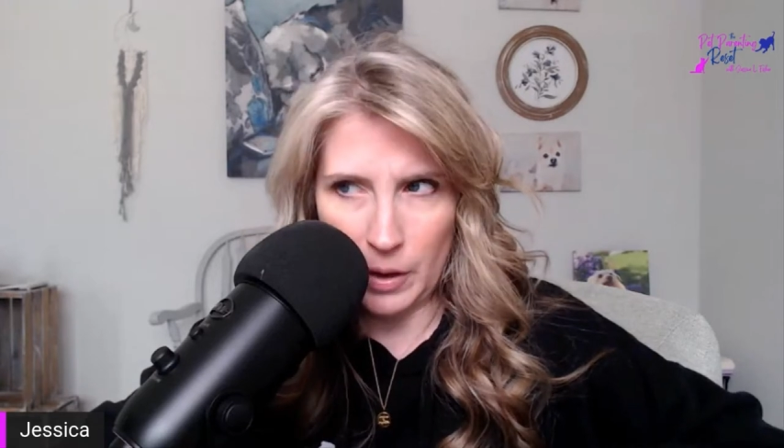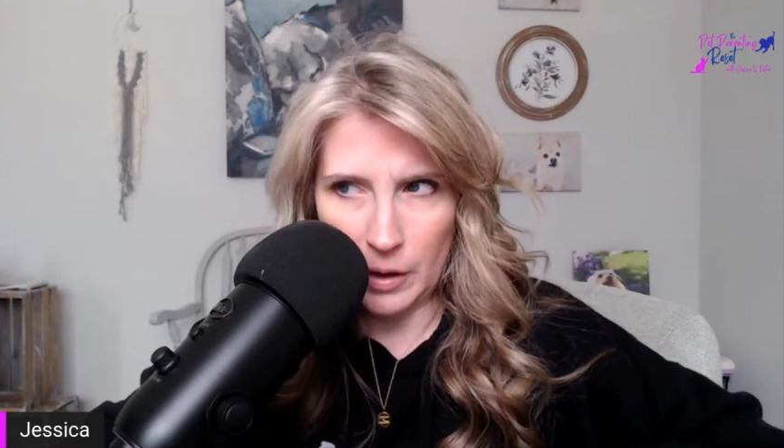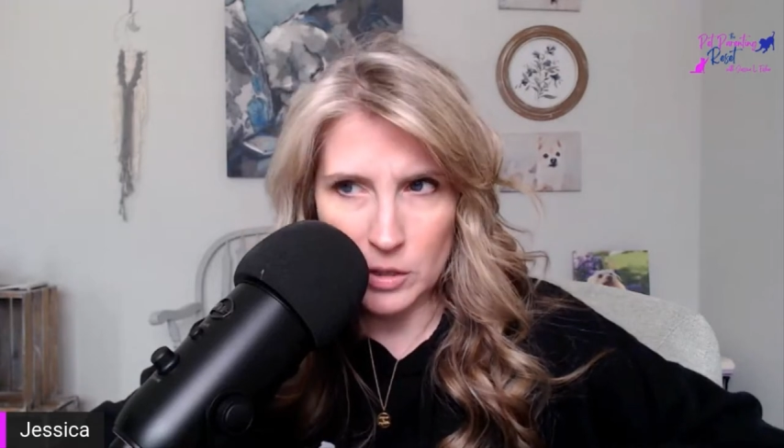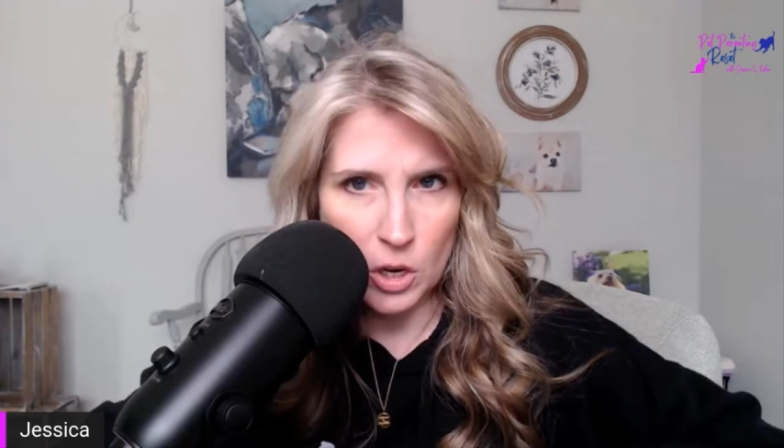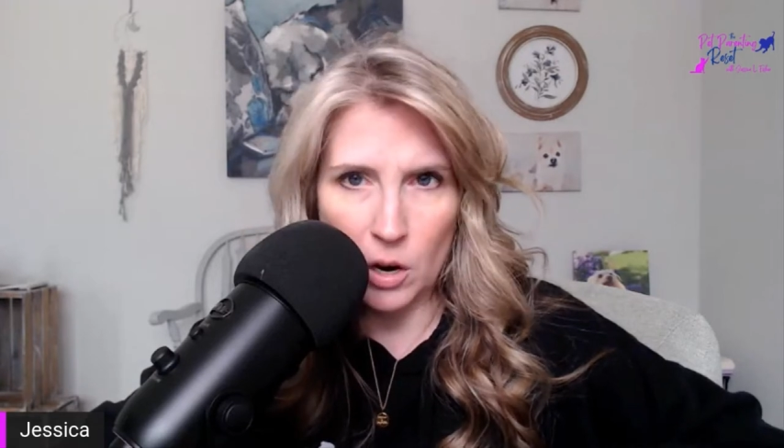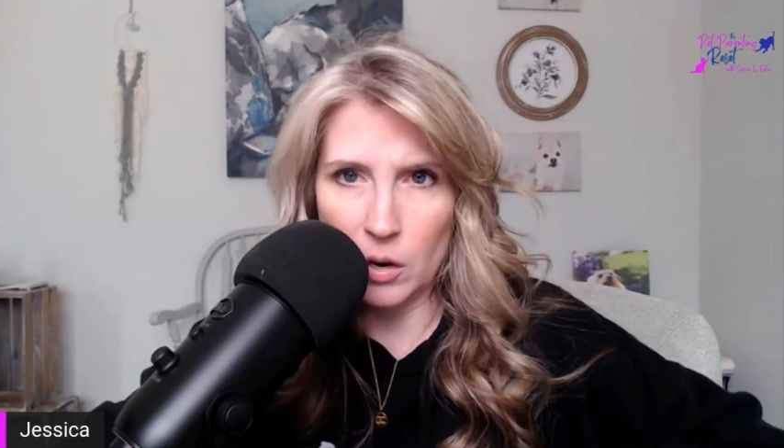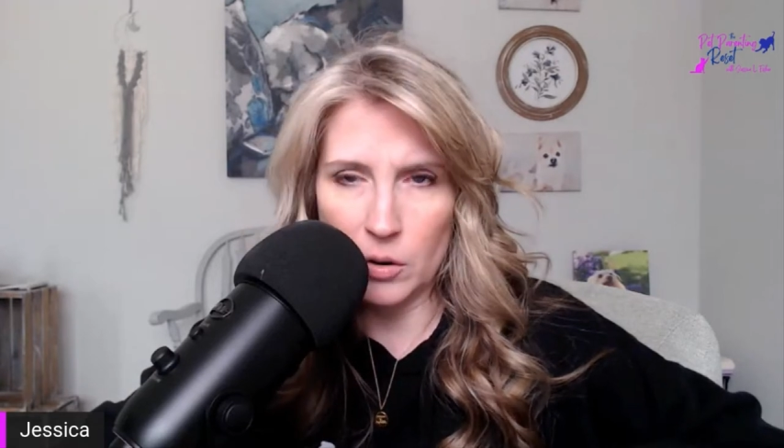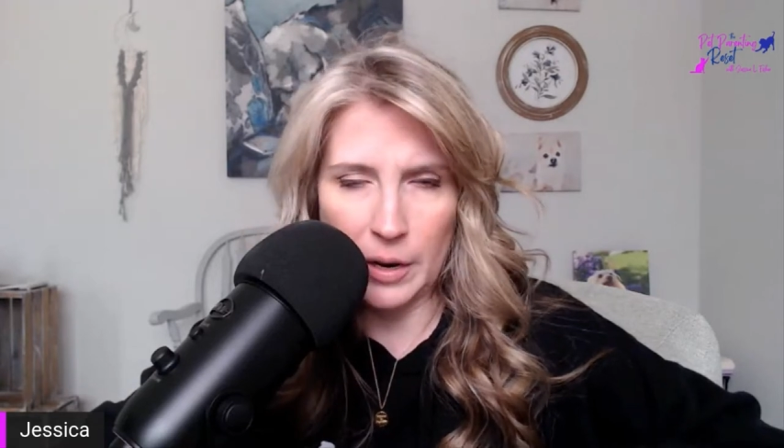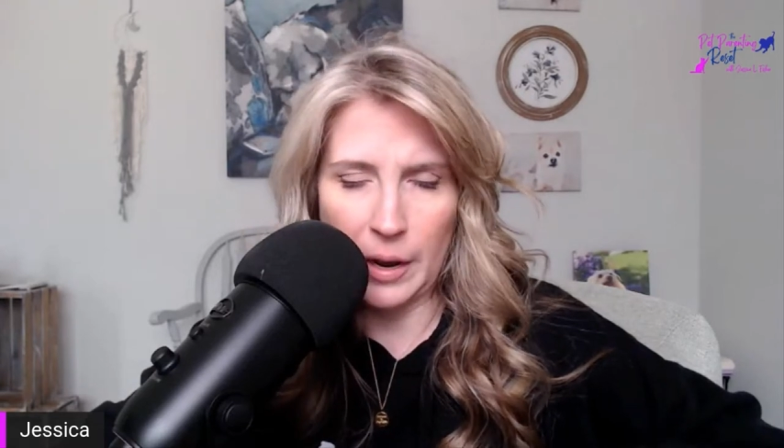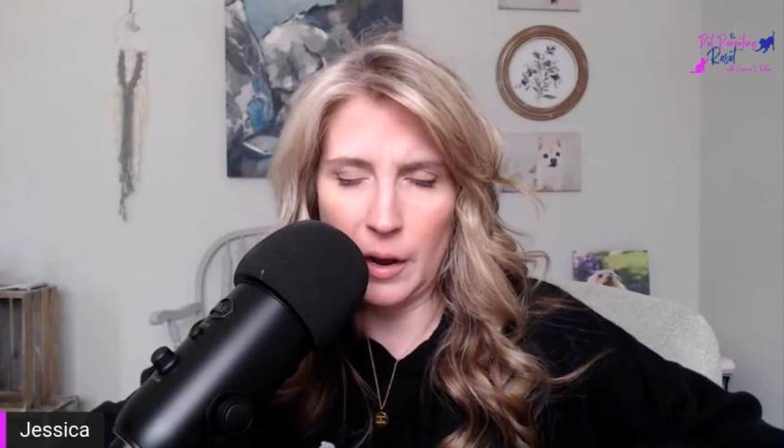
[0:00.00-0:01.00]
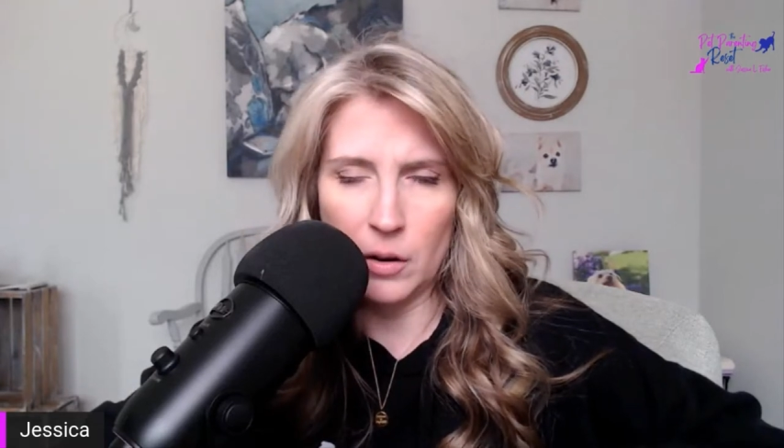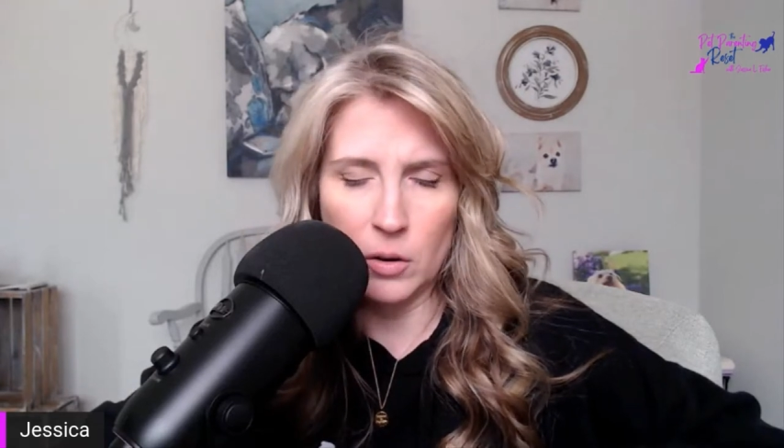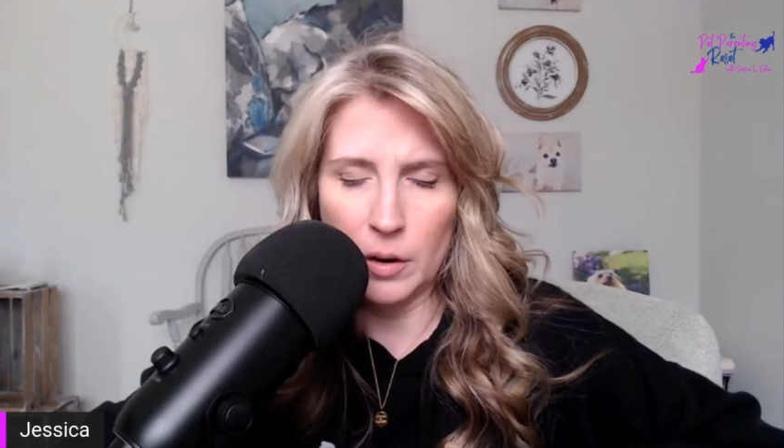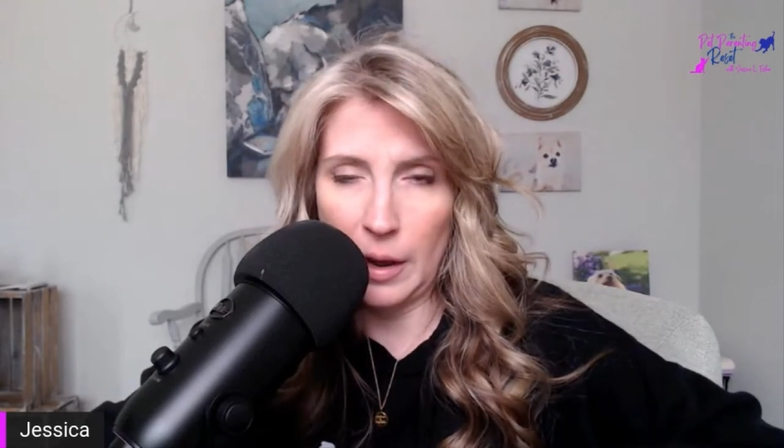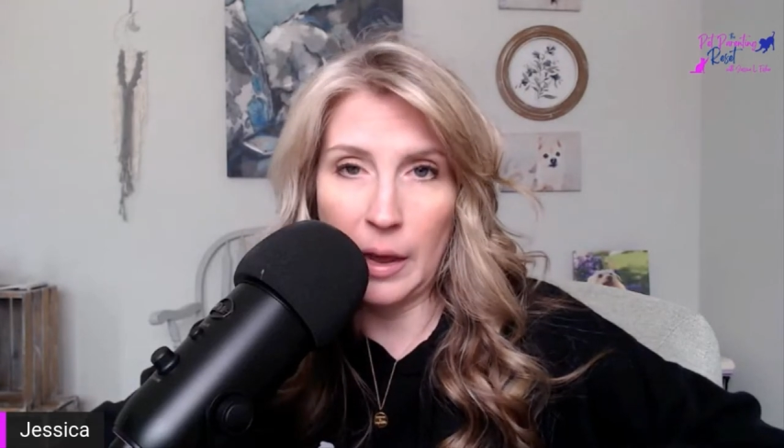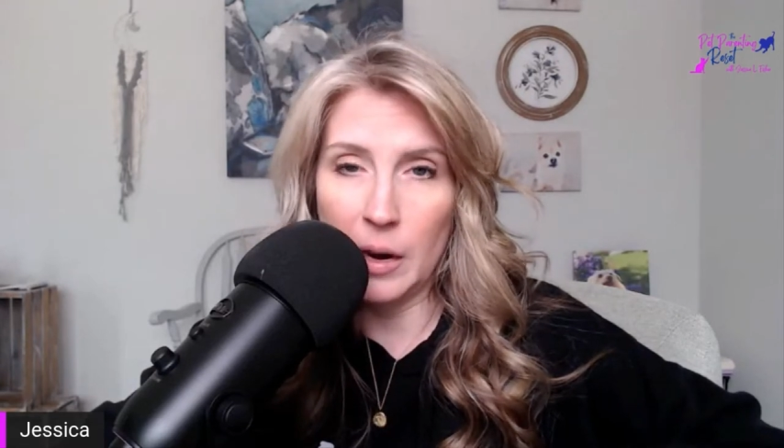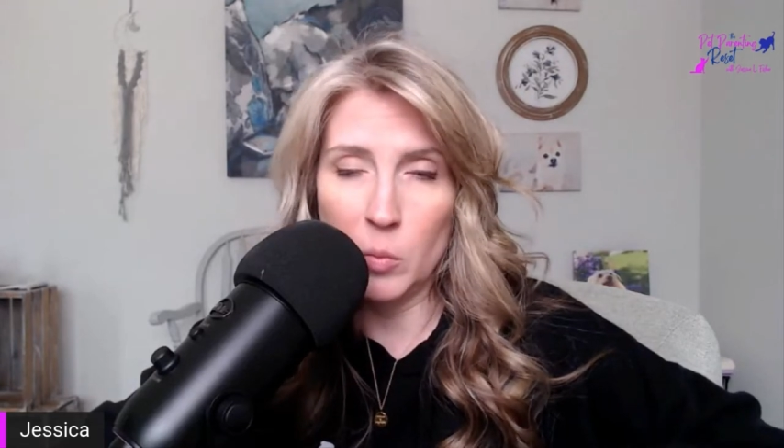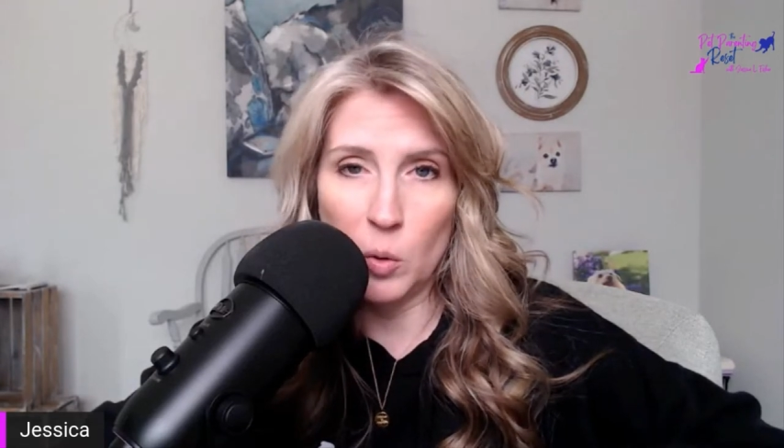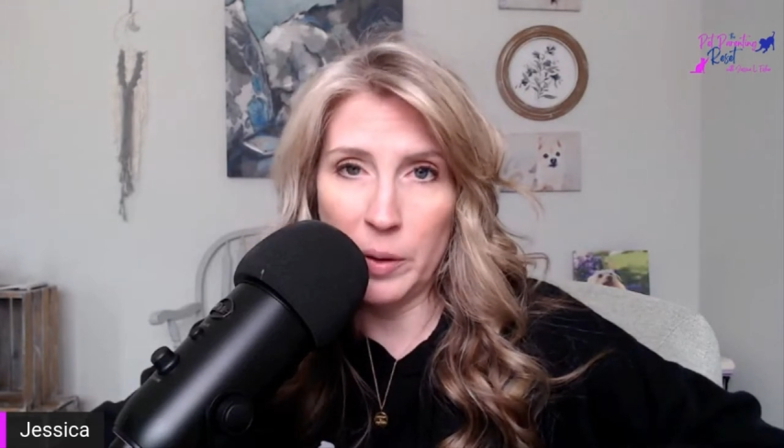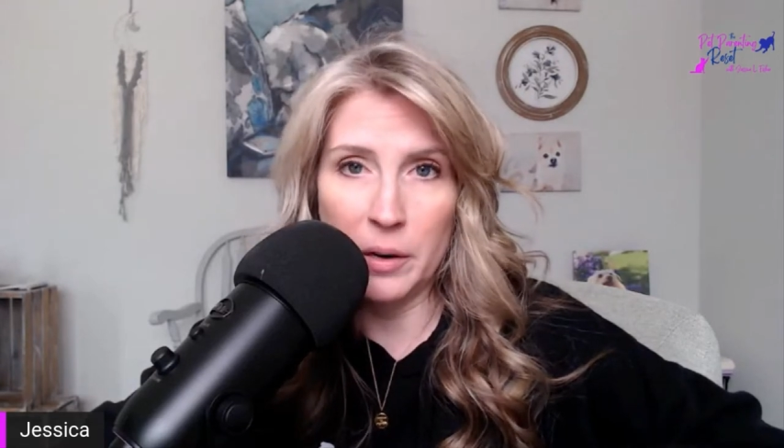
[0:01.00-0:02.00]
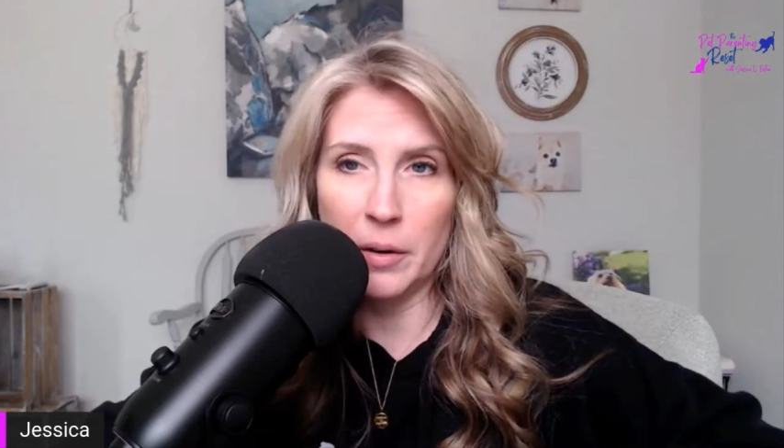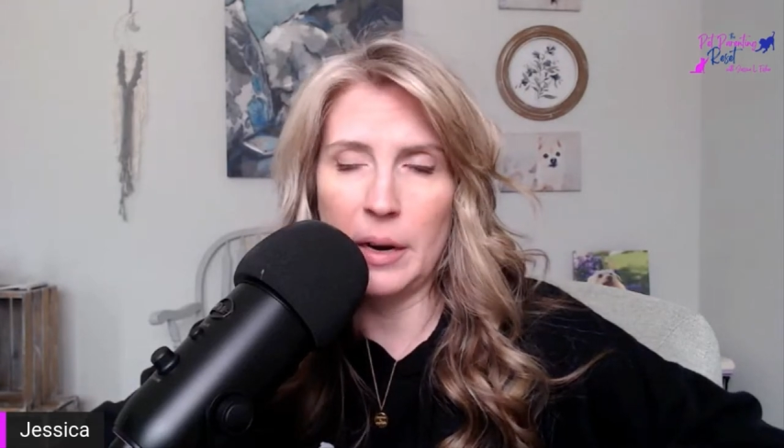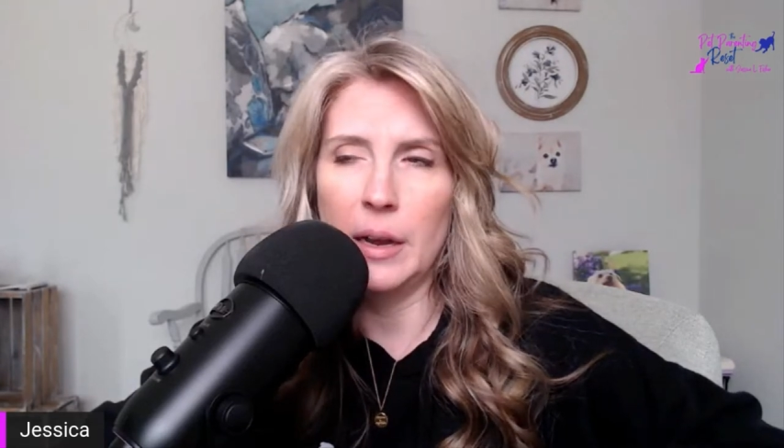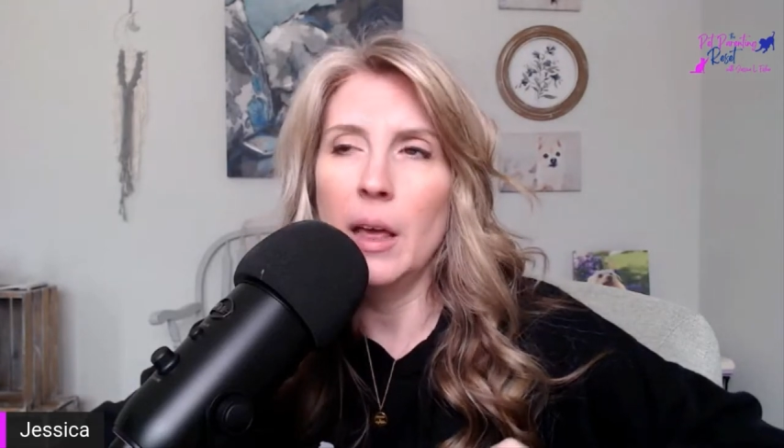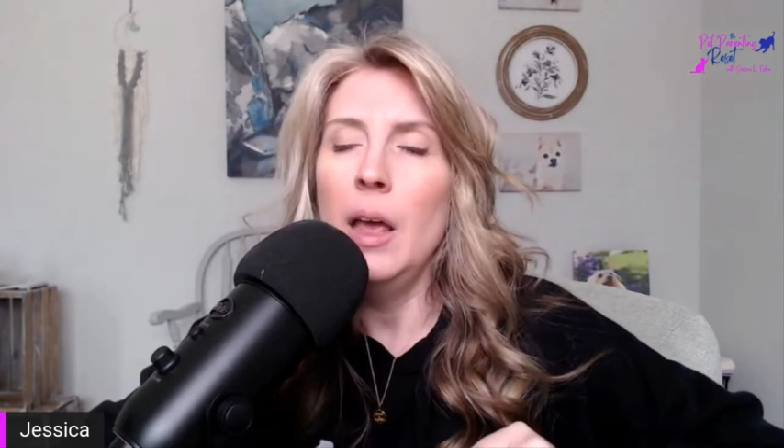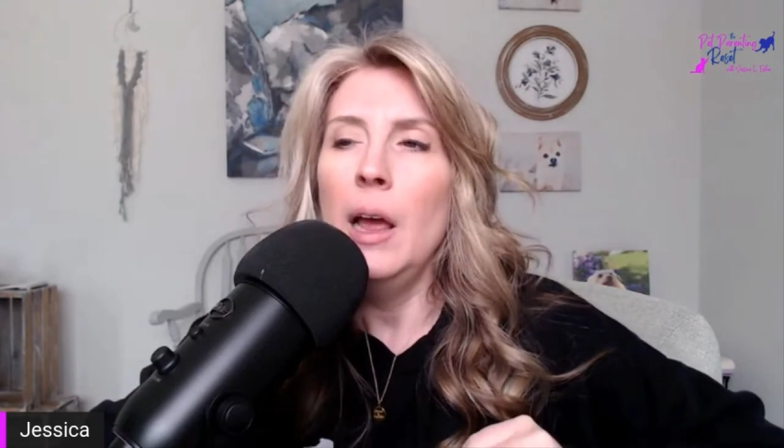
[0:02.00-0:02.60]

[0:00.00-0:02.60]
uh, dog or cat or animal, period.